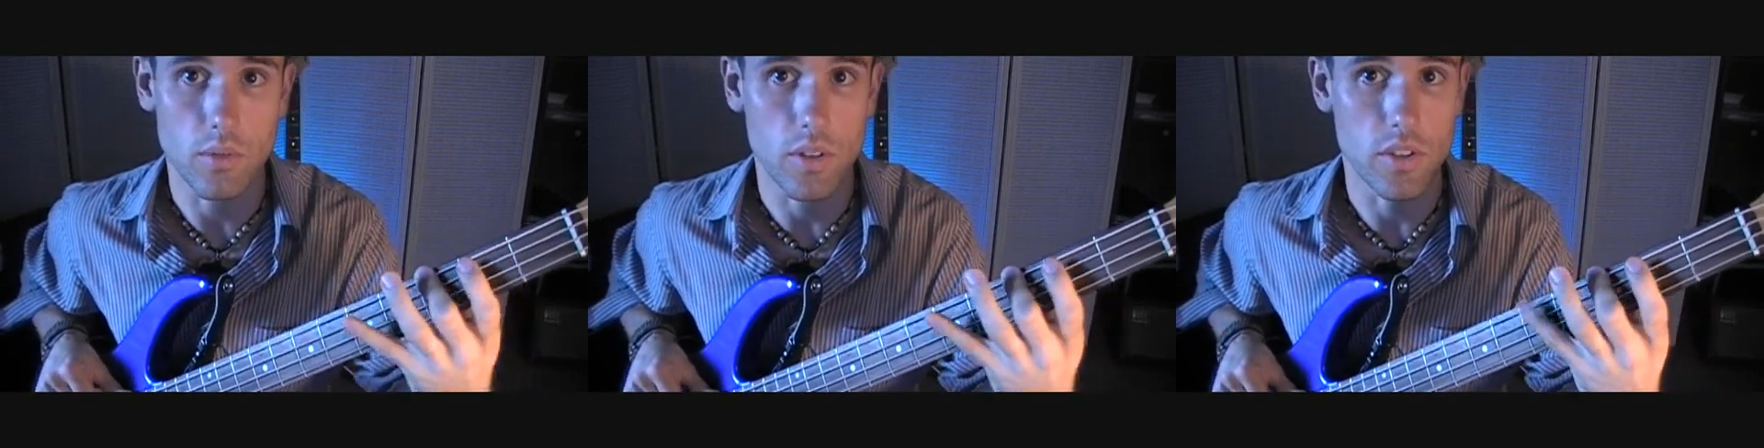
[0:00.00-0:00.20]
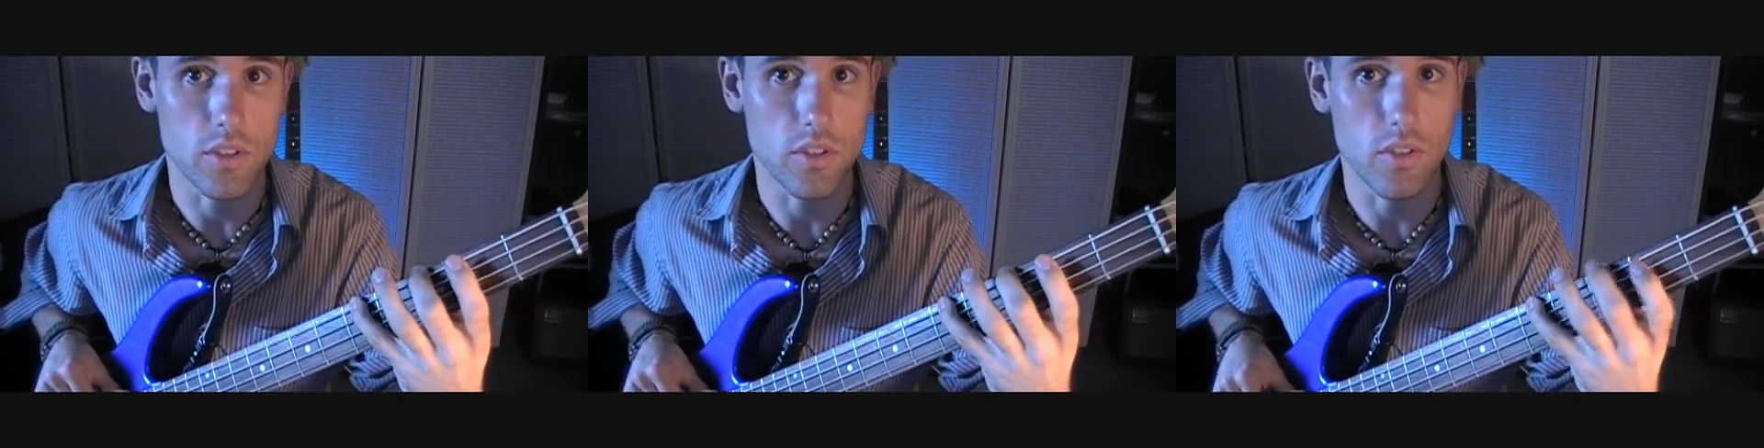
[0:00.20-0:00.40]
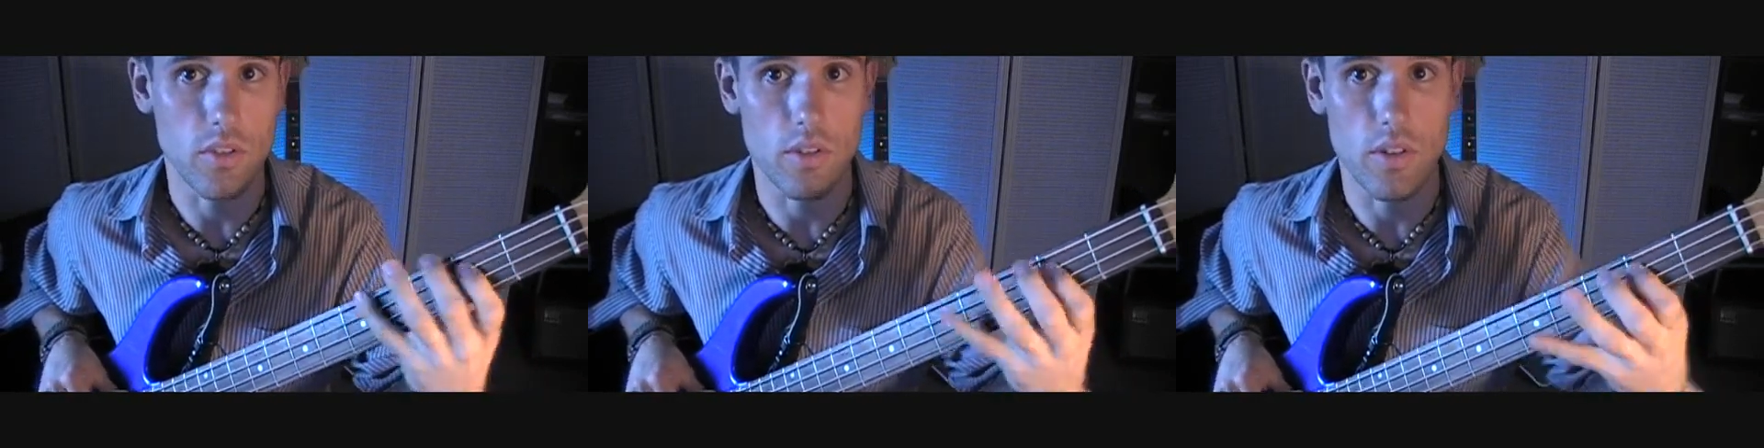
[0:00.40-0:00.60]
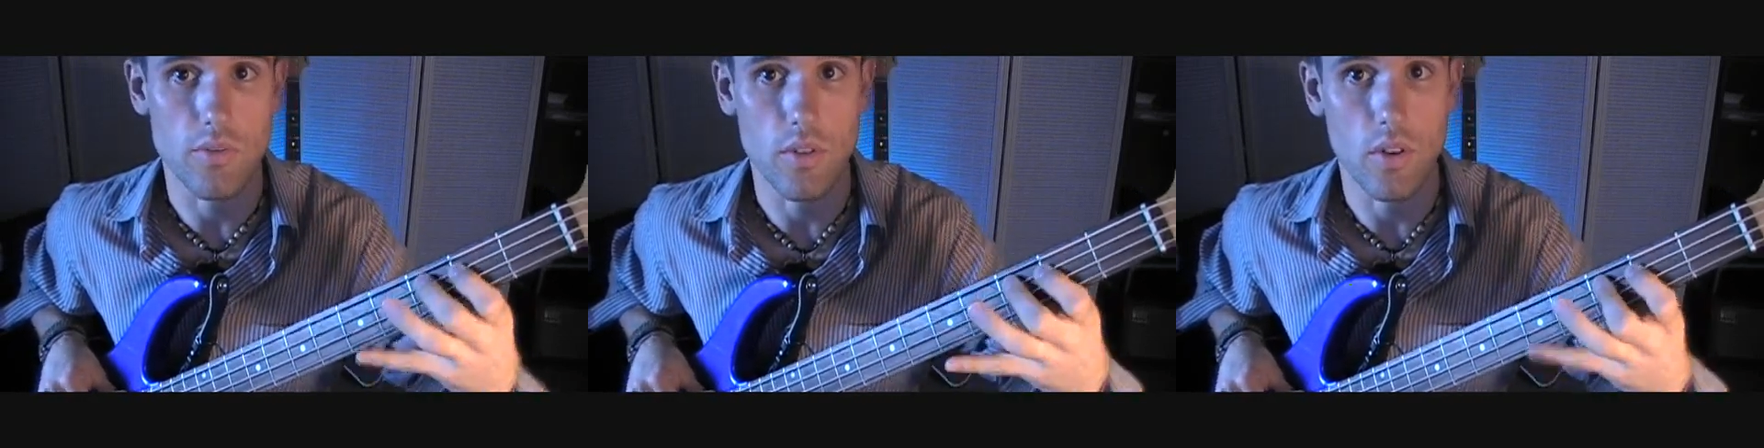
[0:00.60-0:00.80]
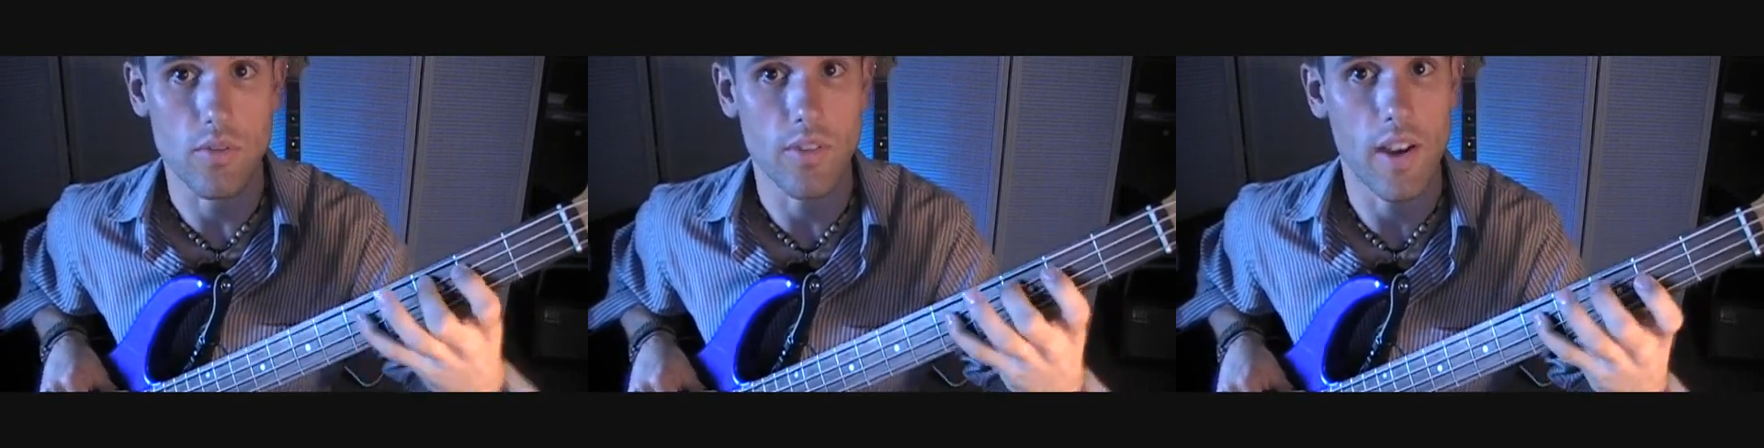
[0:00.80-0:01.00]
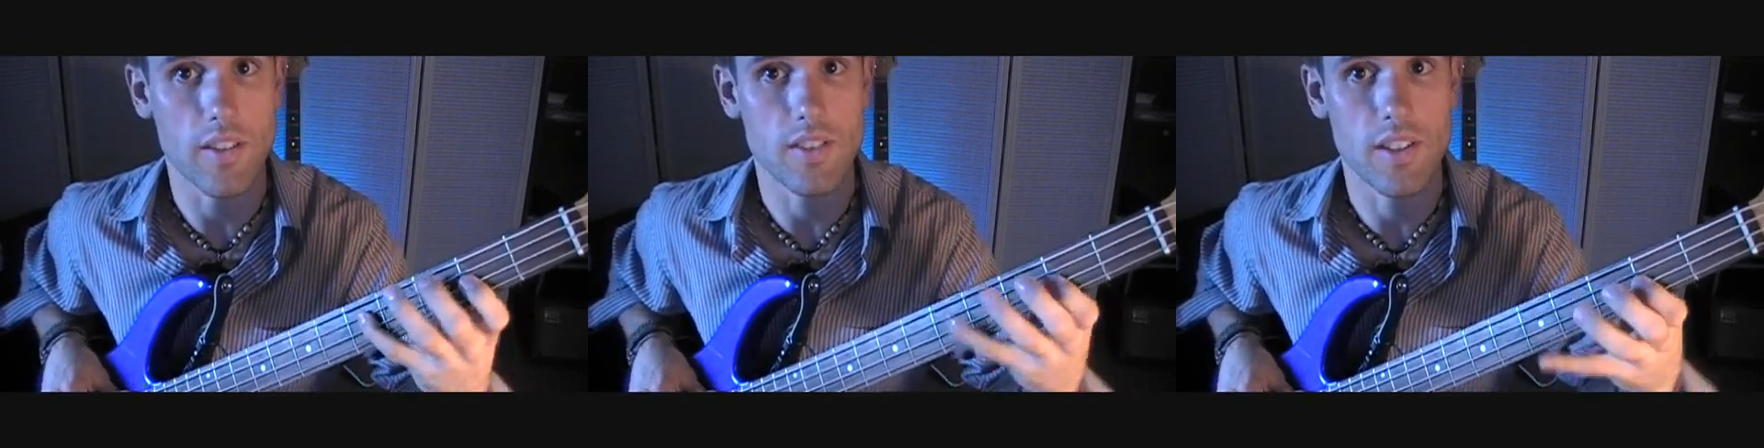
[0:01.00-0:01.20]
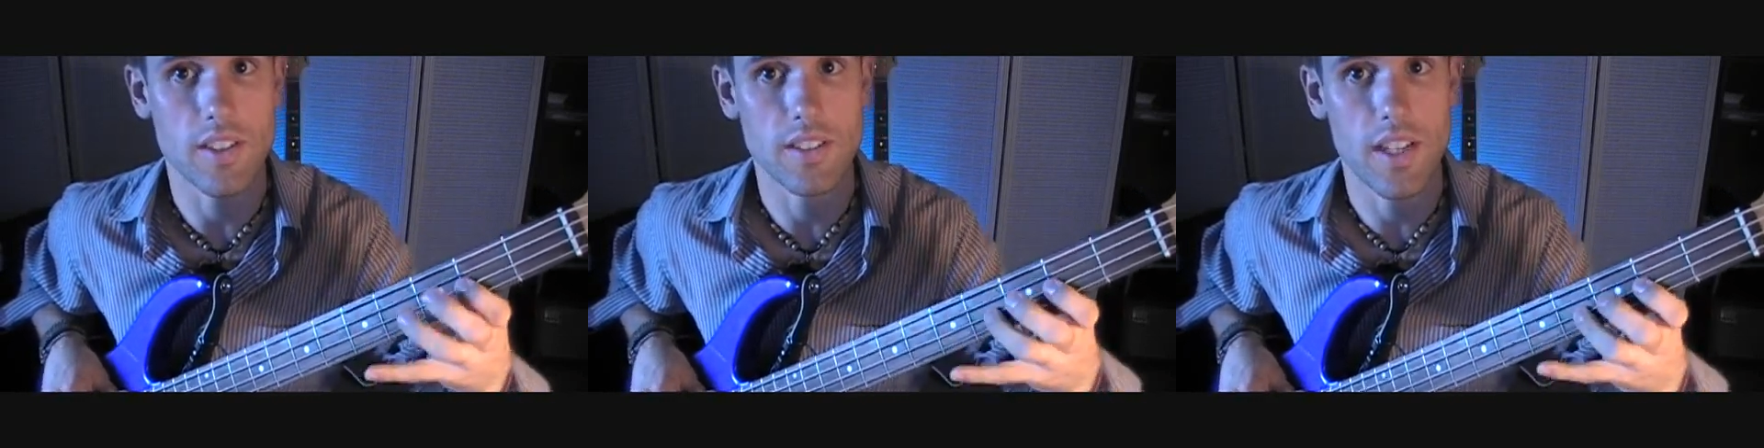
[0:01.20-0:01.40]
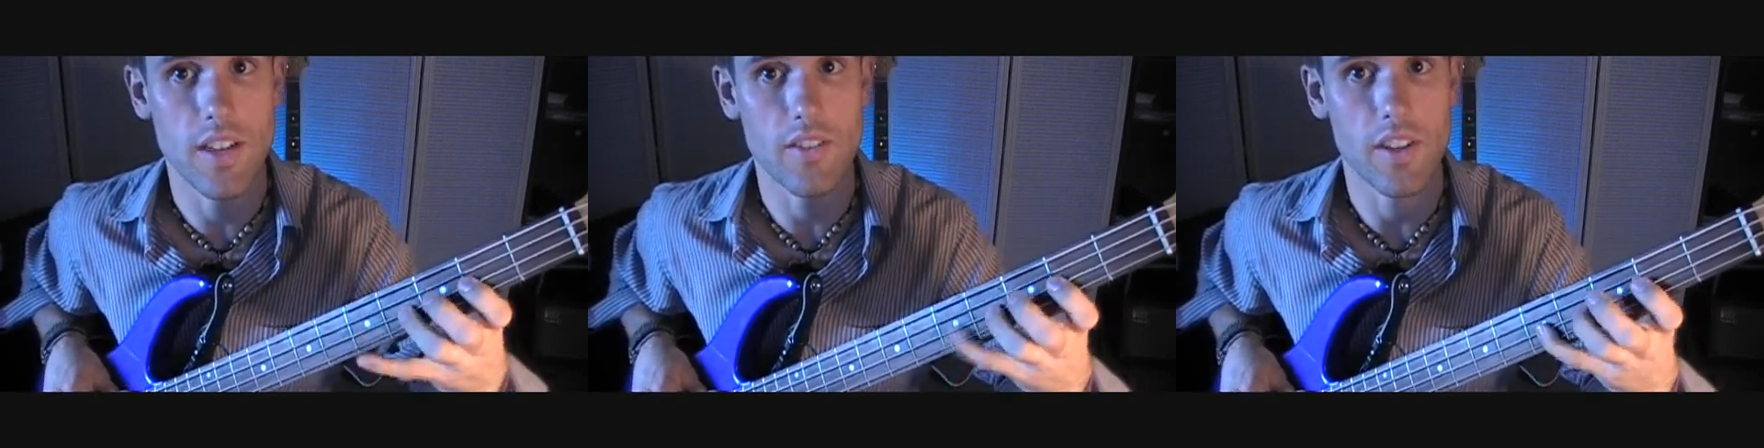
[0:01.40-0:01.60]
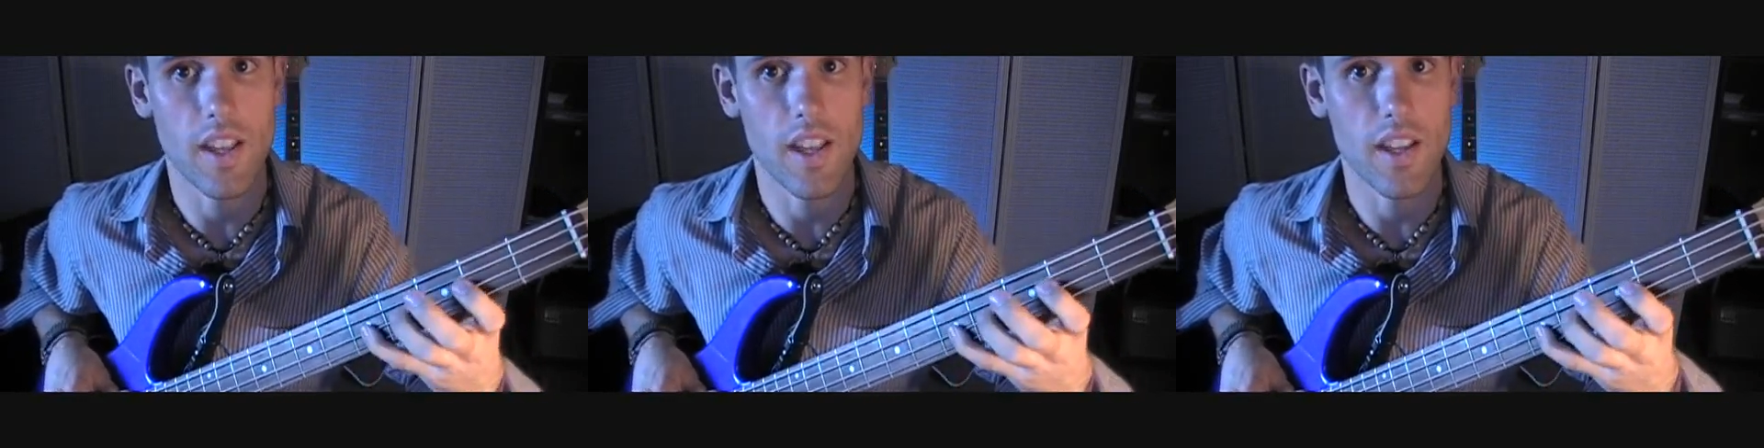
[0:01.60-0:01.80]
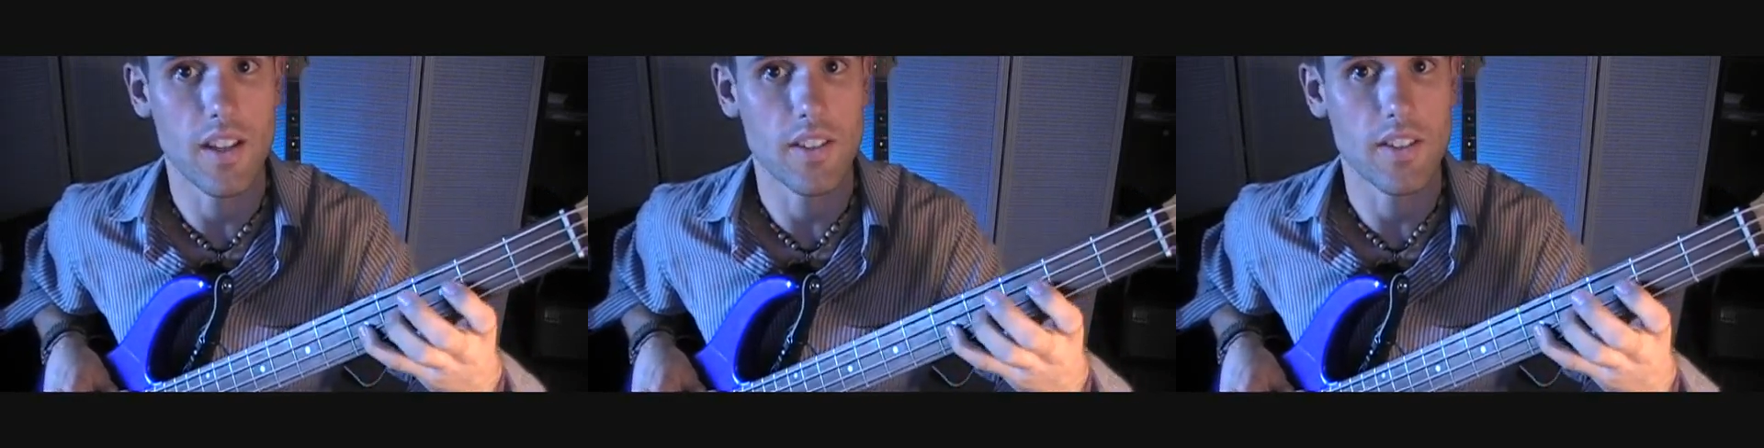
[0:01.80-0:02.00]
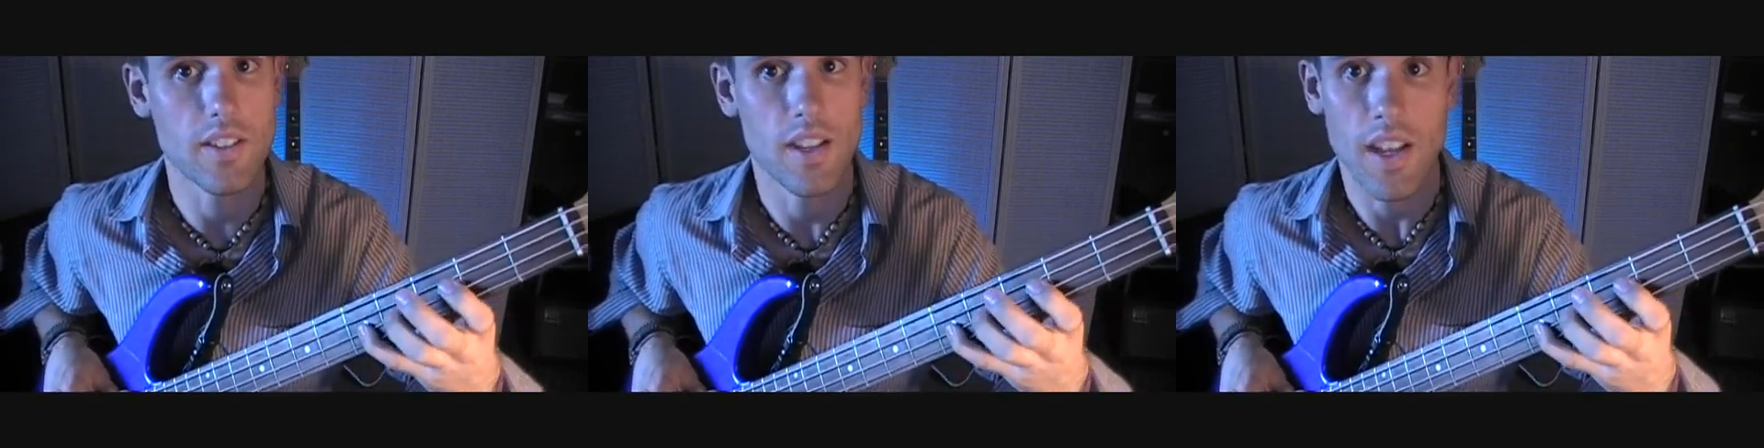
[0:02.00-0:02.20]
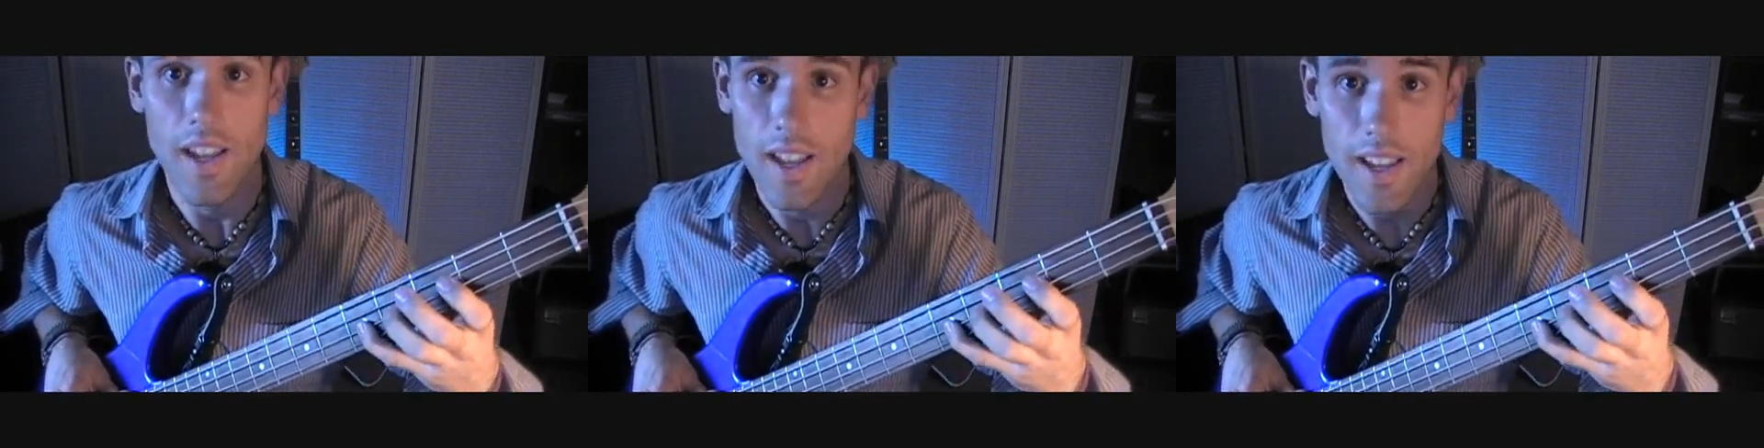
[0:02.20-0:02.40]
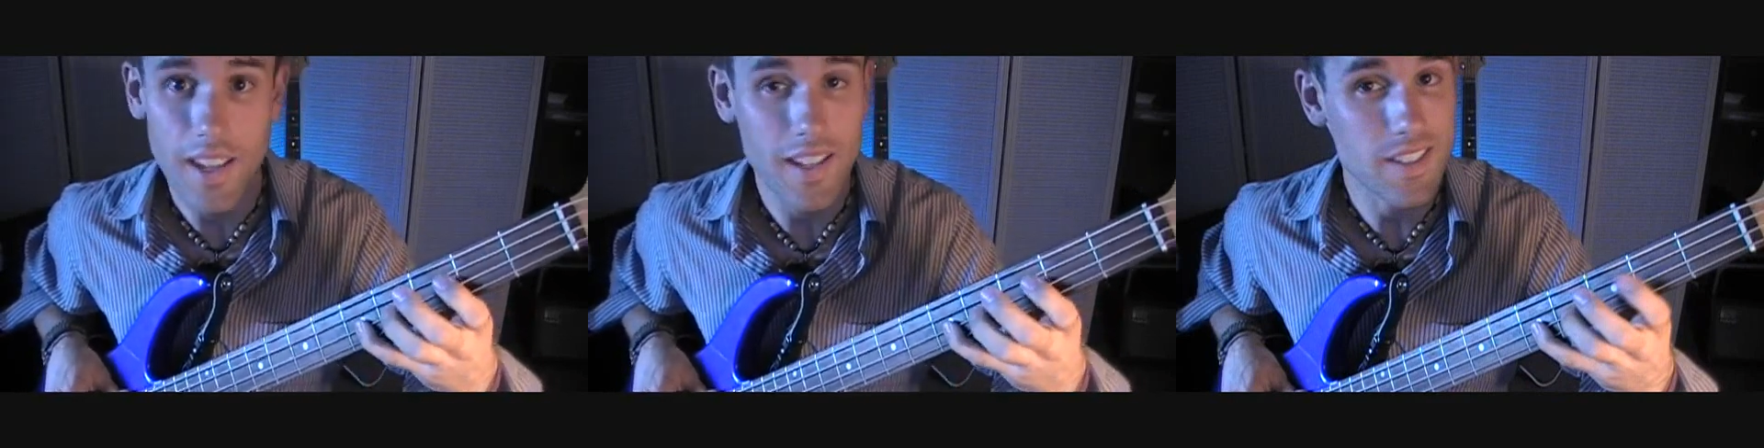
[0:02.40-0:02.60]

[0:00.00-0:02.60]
1, 2, 3, 4, 5, 6, 7, 8.